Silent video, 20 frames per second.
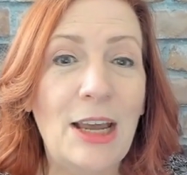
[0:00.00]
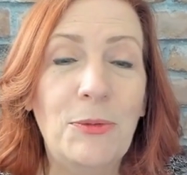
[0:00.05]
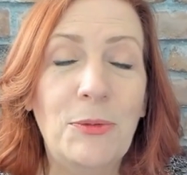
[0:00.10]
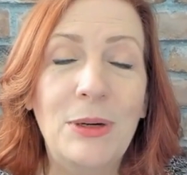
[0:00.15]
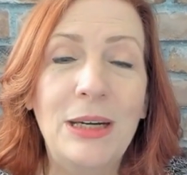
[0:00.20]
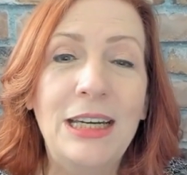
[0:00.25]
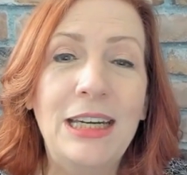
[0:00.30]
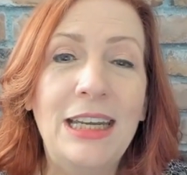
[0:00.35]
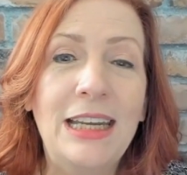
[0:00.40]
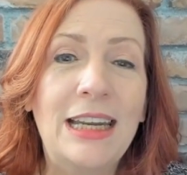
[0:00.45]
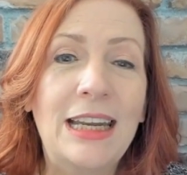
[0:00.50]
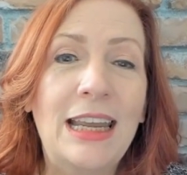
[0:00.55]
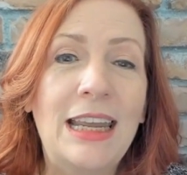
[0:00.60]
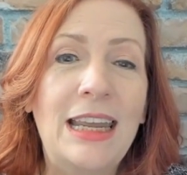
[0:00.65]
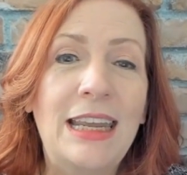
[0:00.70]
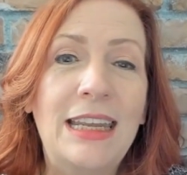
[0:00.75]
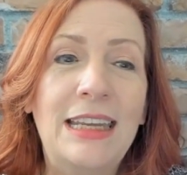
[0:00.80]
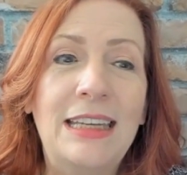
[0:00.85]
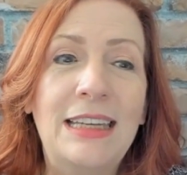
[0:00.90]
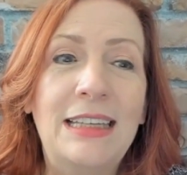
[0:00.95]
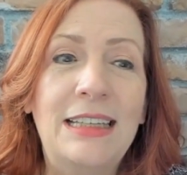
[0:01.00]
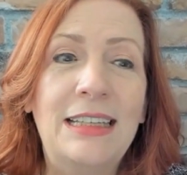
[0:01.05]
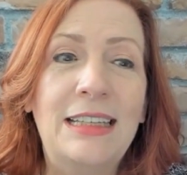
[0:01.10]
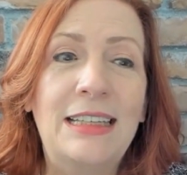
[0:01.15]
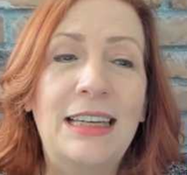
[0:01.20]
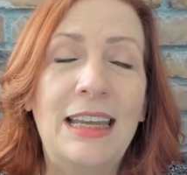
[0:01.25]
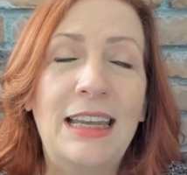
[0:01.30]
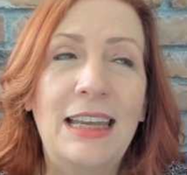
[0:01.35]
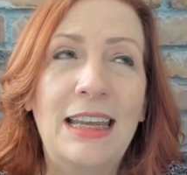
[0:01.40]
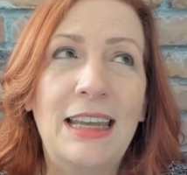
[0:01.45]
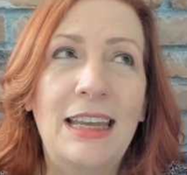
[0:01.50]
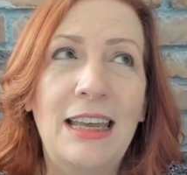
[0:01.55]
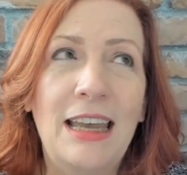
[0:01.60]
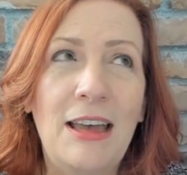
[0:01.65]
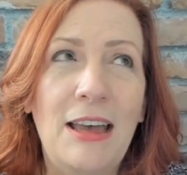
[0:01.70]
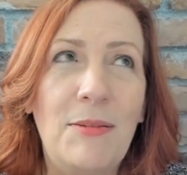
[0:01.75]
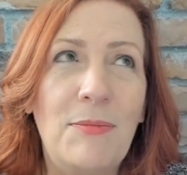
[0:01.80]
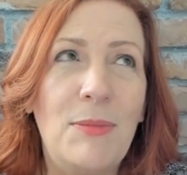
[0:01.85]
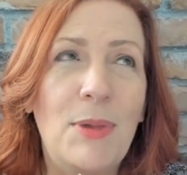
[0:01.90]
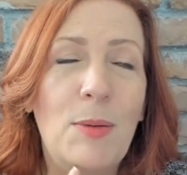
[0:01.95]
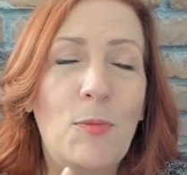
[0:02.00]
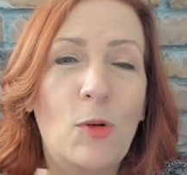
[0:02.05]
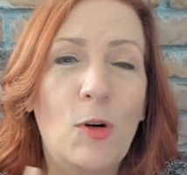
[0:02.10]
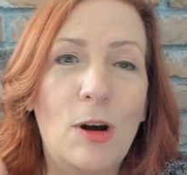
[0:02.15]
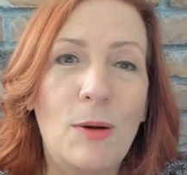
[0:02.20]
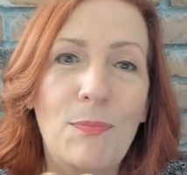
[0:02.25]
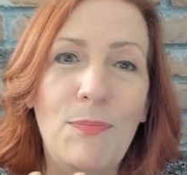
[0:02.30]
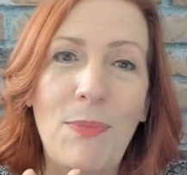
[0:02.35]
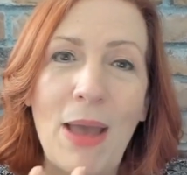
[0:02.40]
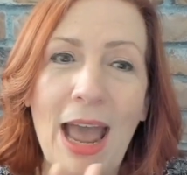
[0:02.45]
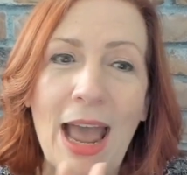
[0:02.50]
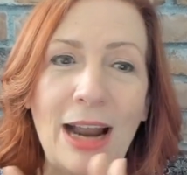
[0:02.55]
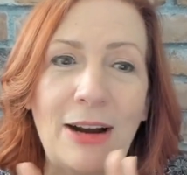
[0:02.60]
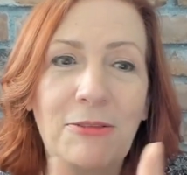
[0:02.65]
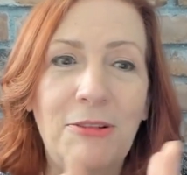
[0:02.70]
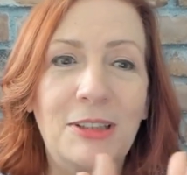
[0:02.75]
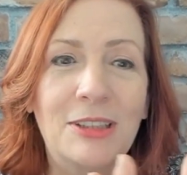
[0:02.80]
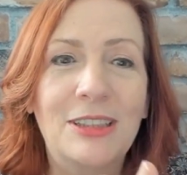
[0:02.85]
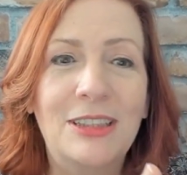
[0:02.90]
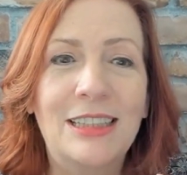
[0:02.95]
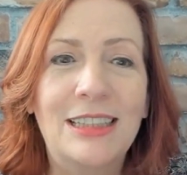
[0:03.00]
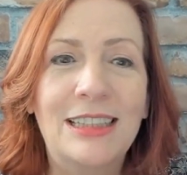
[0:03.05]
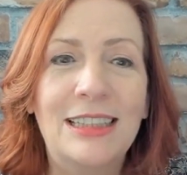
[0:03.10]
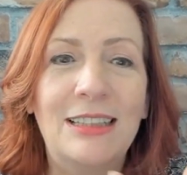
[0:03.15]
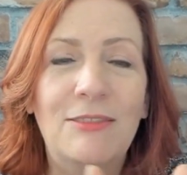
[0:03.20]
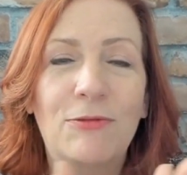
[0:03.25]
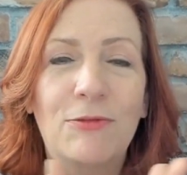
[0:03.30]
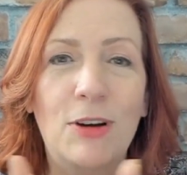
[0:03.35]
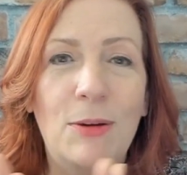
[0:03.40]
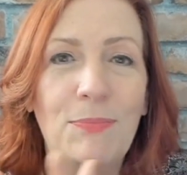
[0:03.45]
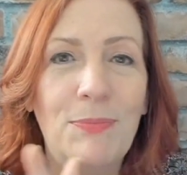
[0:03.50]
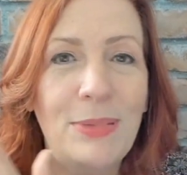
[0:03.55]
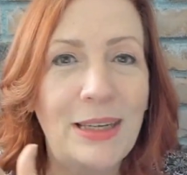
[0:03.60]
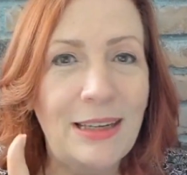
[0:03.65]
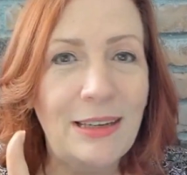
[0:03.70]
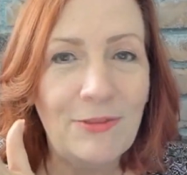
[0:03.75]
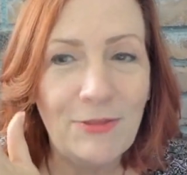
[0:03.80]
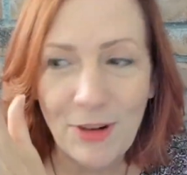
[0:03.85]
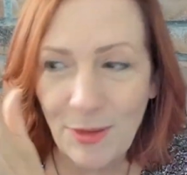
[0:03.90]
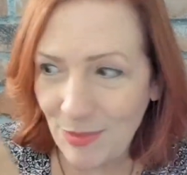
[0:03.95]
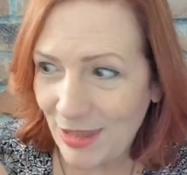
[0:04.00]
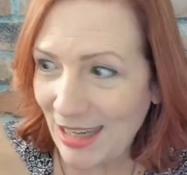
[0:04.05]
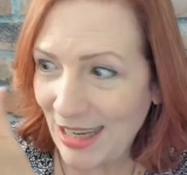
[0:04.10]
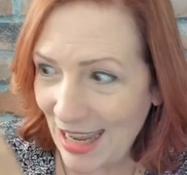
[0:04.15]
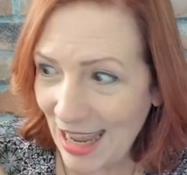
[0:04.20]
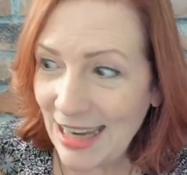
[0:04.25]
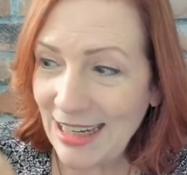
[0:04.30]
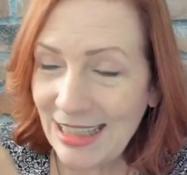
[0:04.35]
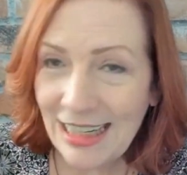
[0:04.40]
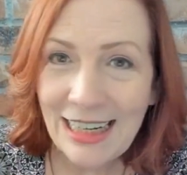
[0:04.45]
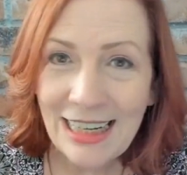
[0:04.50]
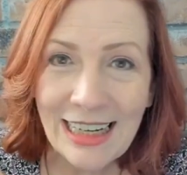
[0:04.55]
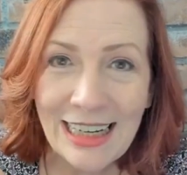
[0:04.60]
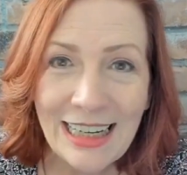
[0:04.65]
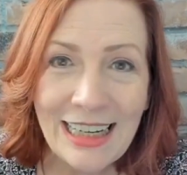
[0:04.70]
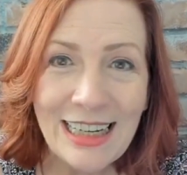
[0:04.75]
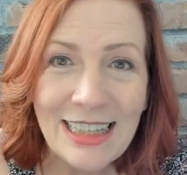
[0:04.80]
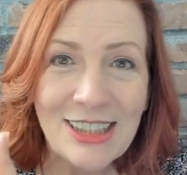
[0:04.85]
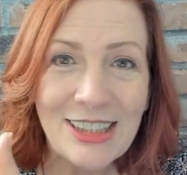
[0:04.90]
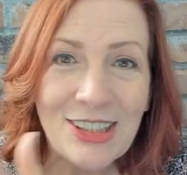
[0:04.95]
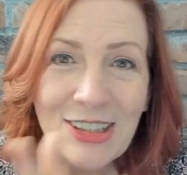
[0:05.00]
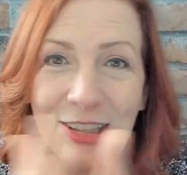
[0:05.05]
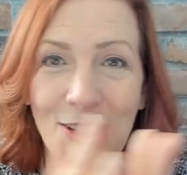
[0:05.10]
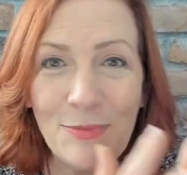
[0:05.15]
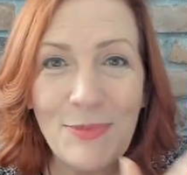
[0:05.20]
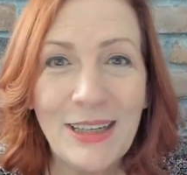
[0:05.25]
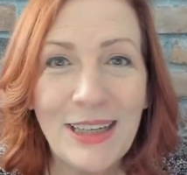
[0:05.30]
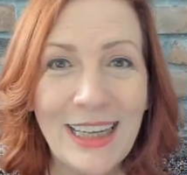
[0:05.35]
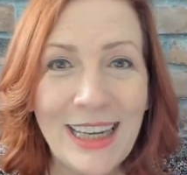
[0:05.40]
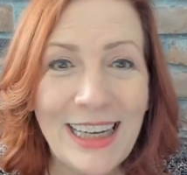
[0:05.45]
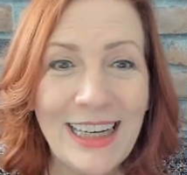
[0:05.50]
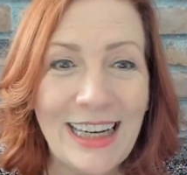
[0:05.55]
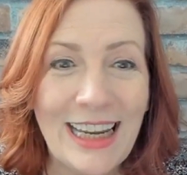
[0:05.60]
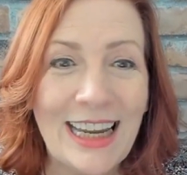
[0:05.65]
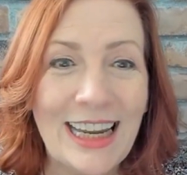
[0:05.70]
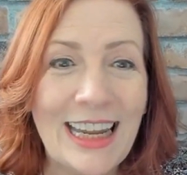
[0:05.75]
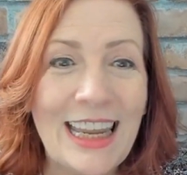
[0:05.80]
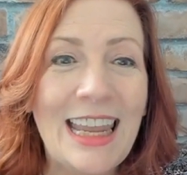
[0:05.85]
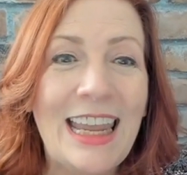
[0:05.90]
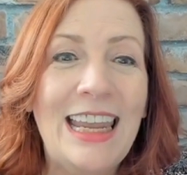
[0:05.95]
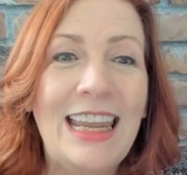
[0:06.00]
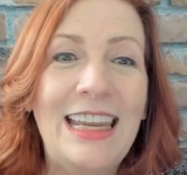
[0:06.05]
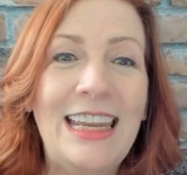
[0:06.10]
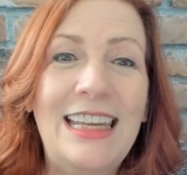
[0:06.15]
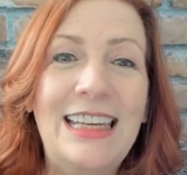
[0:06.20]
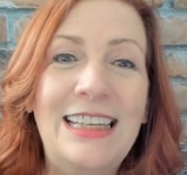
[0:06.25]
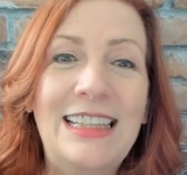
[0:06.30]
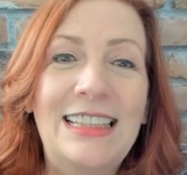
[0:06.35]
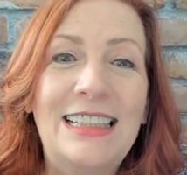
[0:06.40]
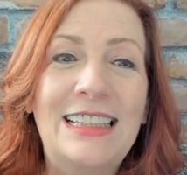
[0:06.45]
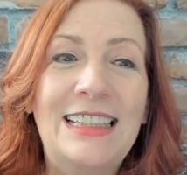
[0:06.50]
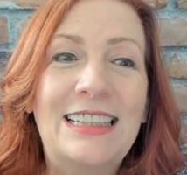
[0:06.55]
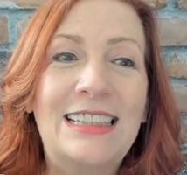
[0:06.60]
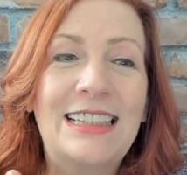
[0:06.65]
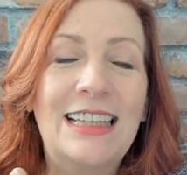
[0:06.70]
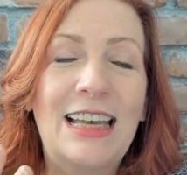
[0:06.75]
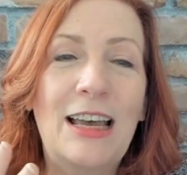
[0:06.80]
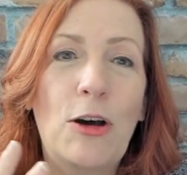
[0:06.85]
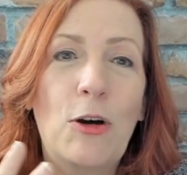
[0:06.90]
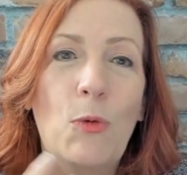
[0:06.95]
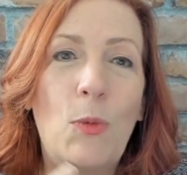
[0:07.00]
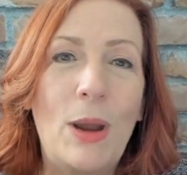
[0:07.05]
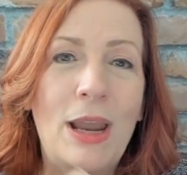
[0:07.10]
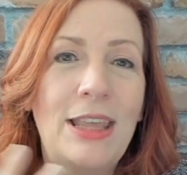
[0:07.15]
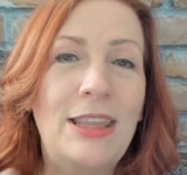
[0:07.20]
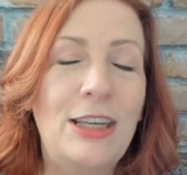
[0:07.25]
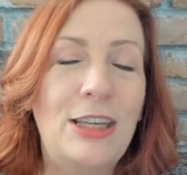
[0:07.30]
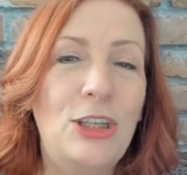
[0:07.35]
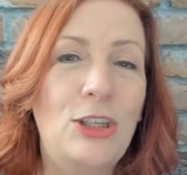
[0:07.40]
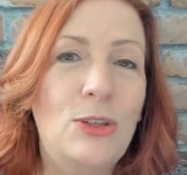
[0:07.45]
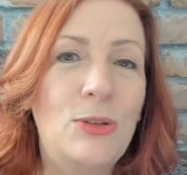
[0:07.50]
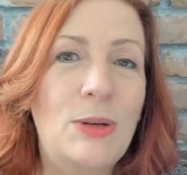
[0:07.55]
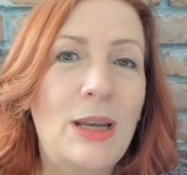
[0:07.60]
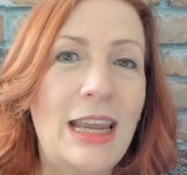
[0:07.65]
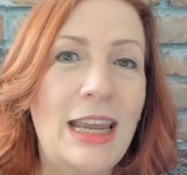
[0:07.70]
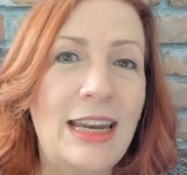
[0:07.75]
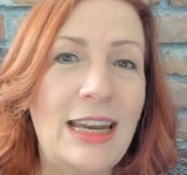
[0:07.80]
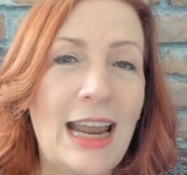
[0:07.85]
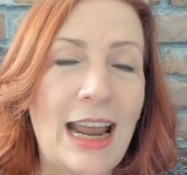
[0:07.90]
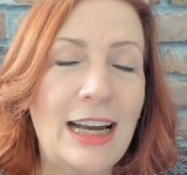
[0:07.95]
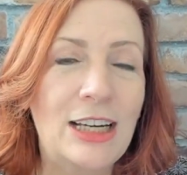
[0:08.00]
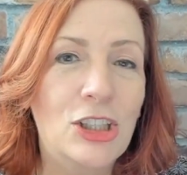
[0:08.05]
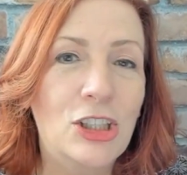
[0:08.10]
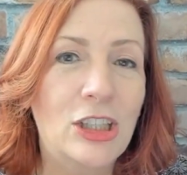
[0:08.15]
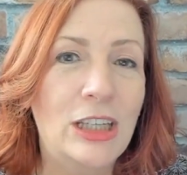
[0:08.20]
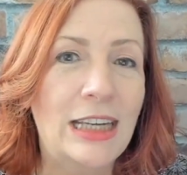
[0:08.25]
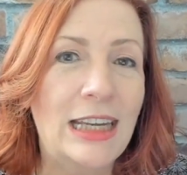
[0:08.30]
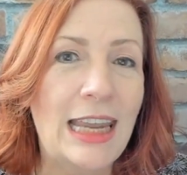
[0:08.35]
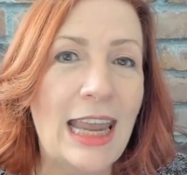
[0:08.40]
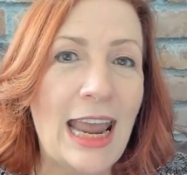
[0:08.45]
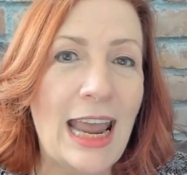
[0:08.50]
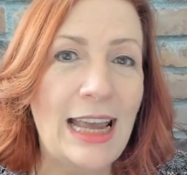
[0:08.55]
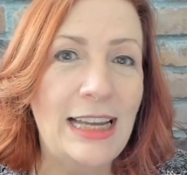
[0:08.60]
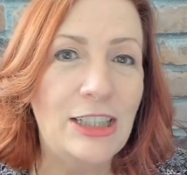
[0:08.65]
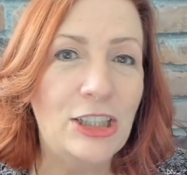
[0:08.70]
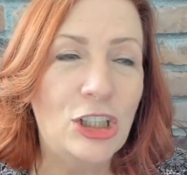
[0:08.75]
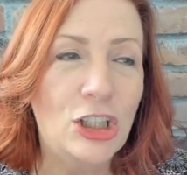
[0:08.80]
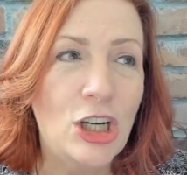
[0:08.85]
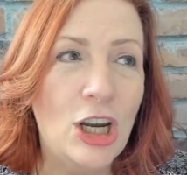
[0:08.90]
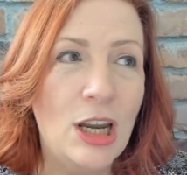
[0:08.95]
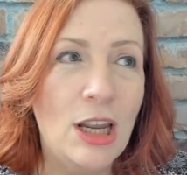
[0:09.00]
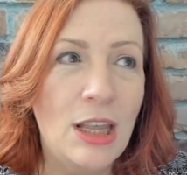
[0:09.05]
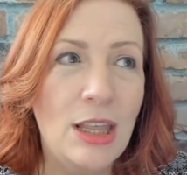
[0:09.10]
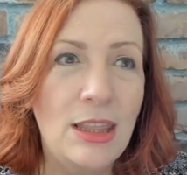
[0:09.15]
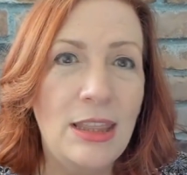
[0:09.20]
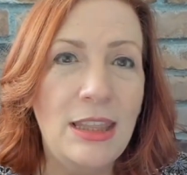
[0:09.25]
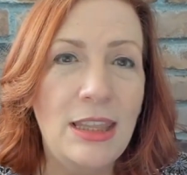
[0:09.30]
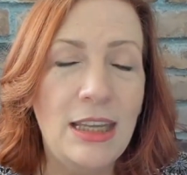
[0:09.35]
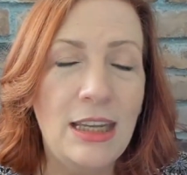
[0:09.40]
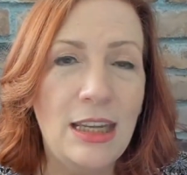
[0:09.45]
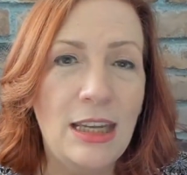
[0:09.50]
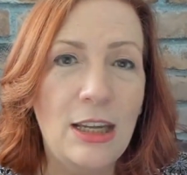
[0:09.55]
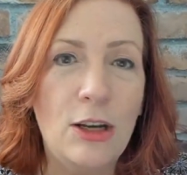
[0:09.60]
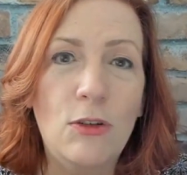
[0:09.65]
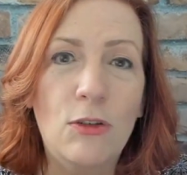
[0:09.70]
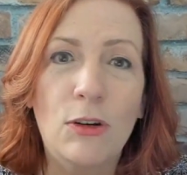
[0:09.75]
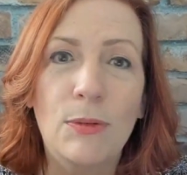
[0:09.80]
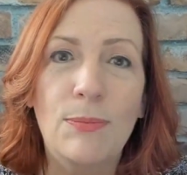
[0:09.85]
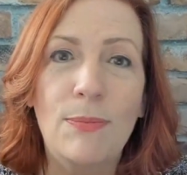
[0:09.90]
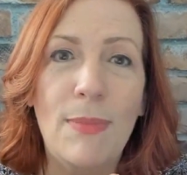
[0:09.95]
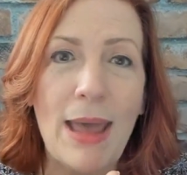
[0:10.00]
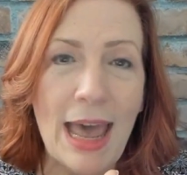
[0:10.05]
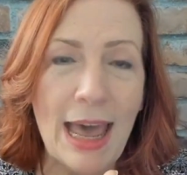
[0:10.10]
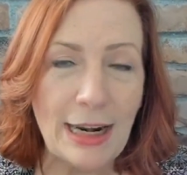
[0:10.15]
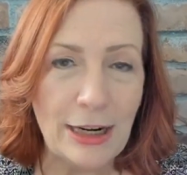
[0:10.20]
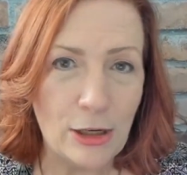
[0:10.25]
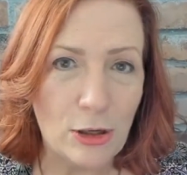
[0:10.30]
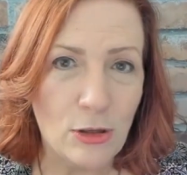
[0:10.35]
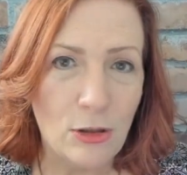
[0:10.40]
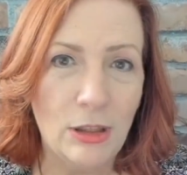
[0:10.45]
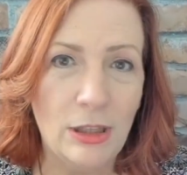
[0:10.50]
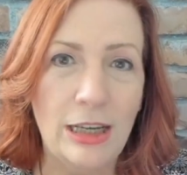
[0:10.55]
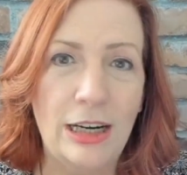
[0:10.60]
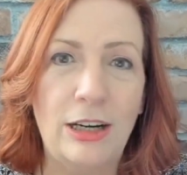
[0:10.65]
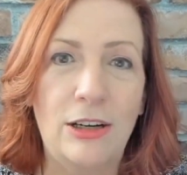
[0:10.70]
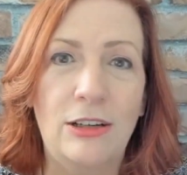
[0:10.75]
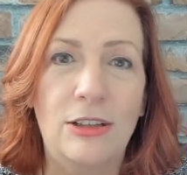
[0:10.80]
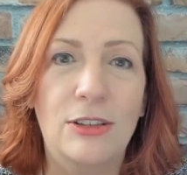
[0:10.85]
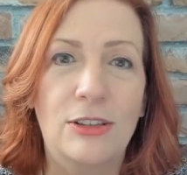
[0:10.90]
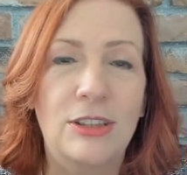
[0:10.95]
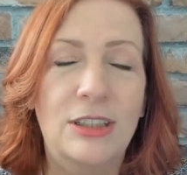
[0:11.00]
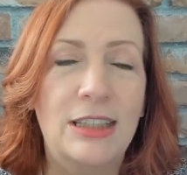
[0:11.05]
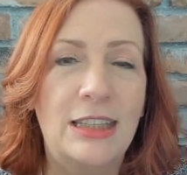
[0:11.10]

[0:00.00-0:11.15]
reading in a memoir backwards from the ending to the beginning is a way that you can actually catch the grammatical errors,